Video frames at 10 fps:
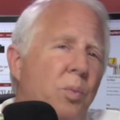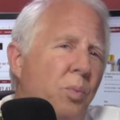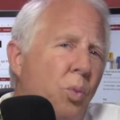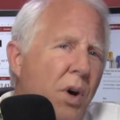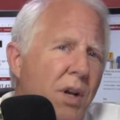
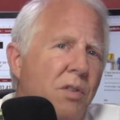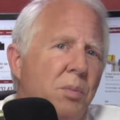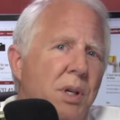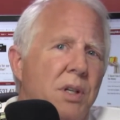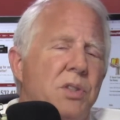One of
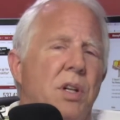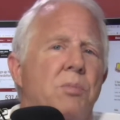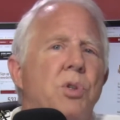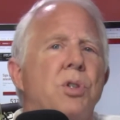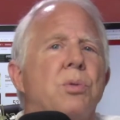them is that a
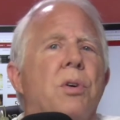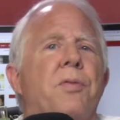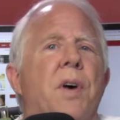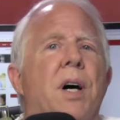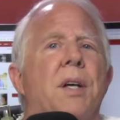mutual
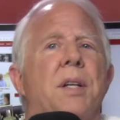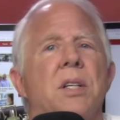fund